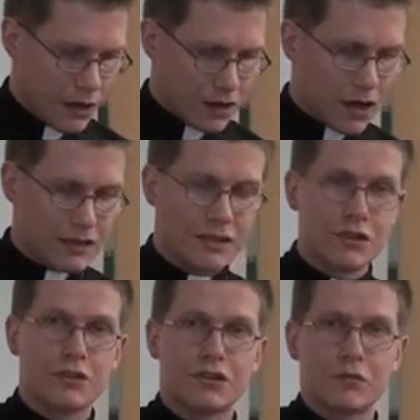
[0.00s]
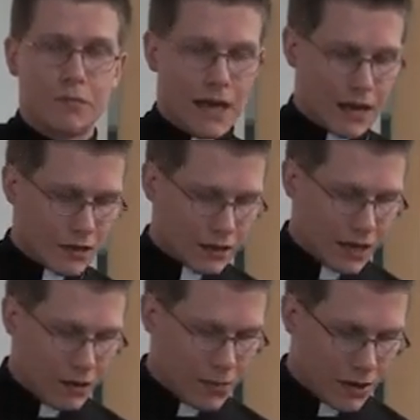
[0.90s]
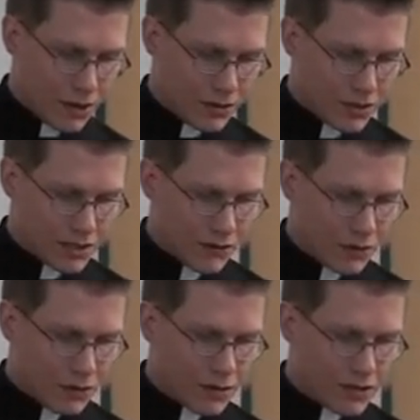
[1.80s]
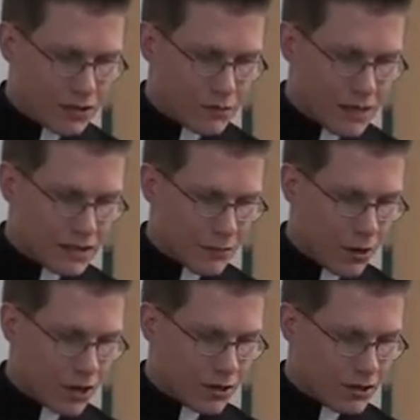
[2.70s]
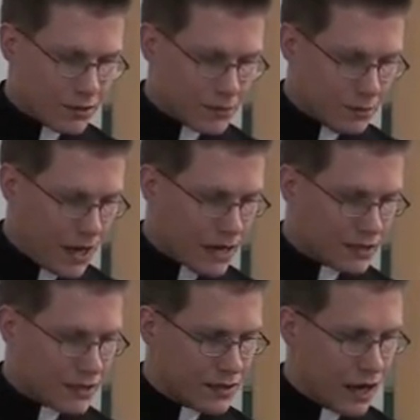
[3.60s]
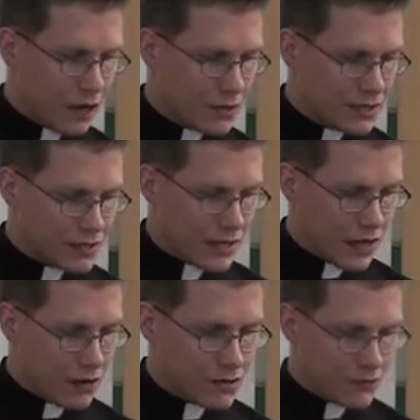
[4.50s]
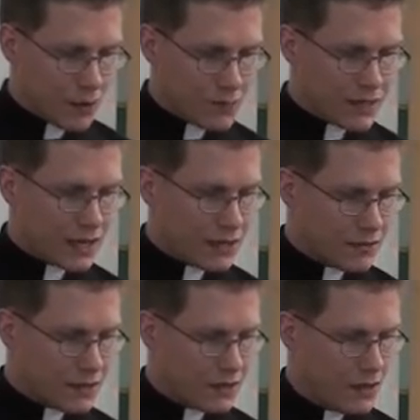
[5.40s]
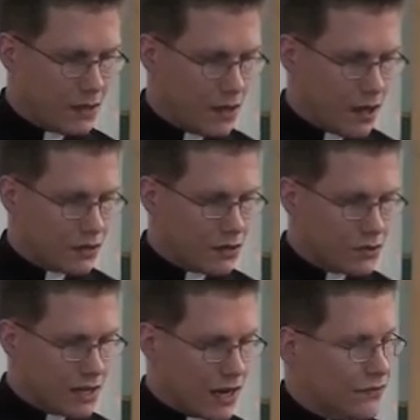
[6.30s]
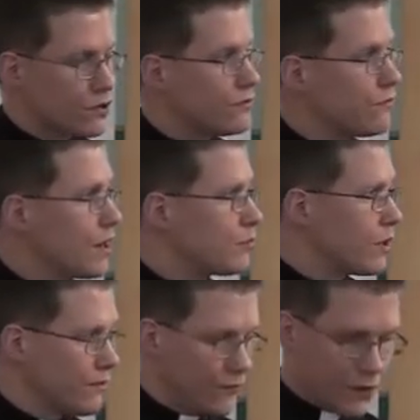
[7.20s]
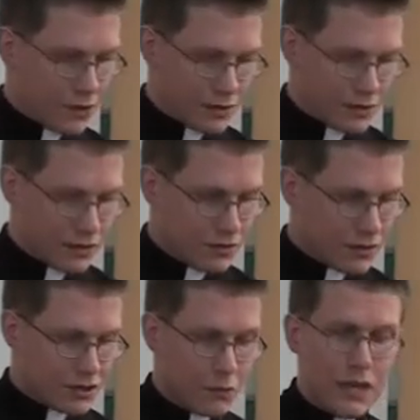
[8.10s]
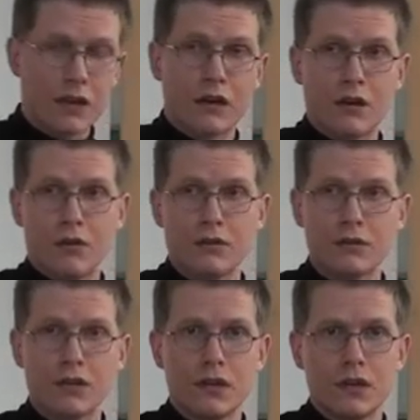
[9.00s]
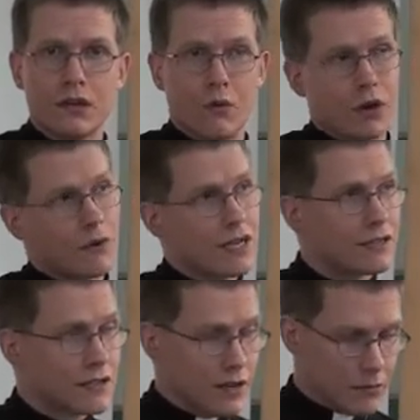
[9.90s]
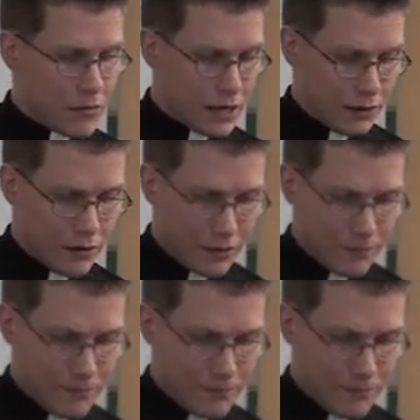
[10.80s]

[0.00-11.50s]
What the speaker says: A constitutional ban on gay marriage, civil unions, and domestic partnerships passed in the Iowa State House of Representatives on Tuesday afternoon, February 1st, just a week ago. What a way to start the month.